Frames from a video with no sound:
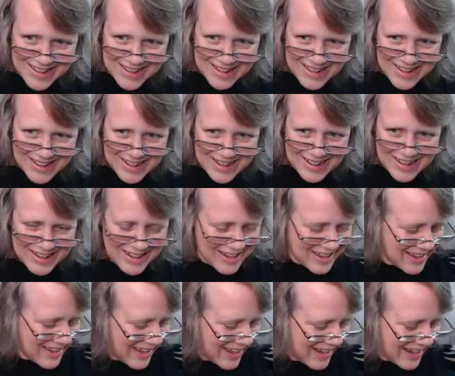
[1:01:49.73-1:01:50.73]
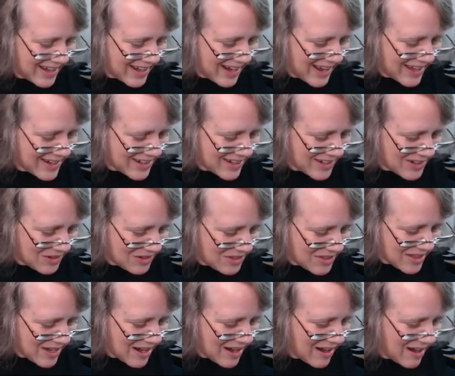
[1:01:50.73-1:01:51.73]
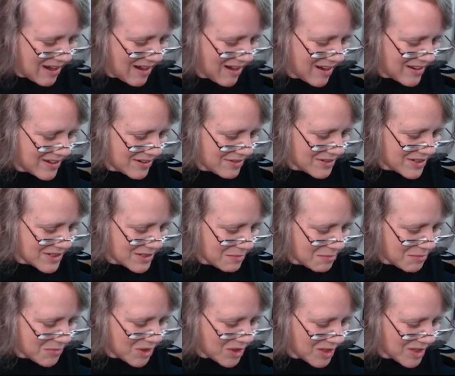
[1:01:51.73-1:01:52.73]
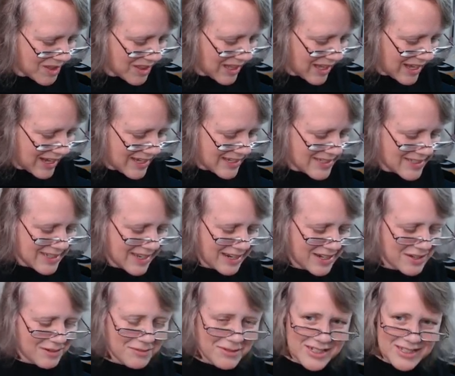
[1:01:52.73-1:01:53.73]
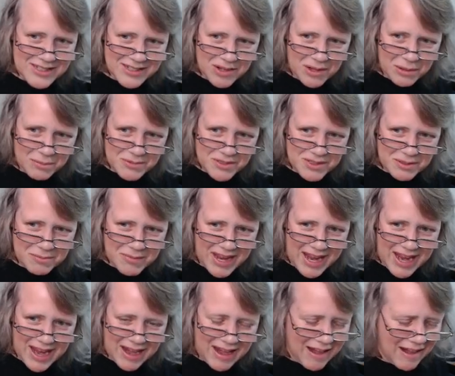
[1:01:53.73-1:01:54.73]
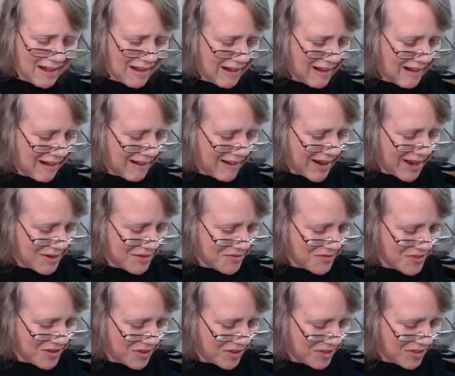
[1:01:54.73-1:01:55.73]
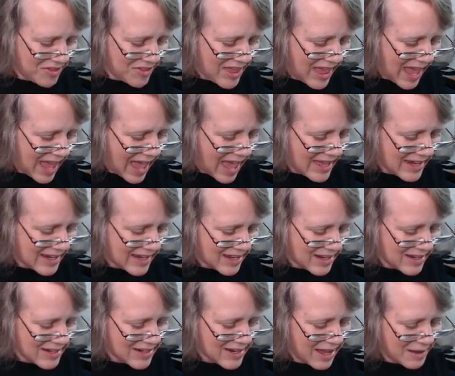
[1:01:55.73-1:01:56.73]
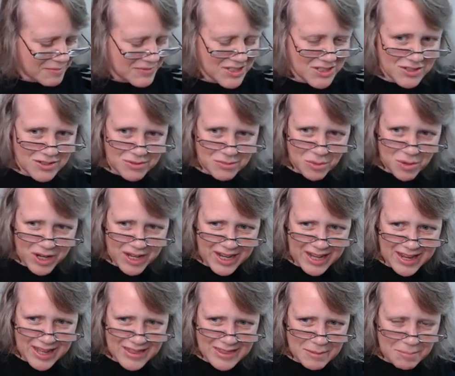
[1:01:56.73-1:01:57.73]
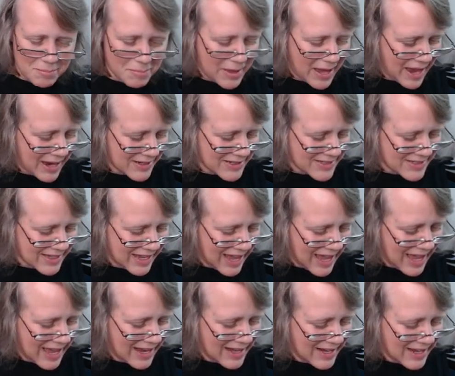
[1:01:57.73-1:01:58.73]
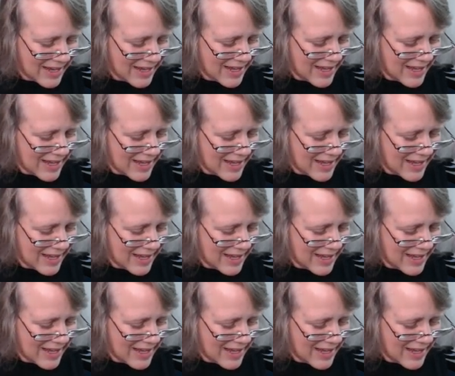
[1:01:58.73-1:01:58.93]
Uh, and then I had to do there, and there were some mold lines. I had to resculpt some hair and fill that, and I'm still working on the backside.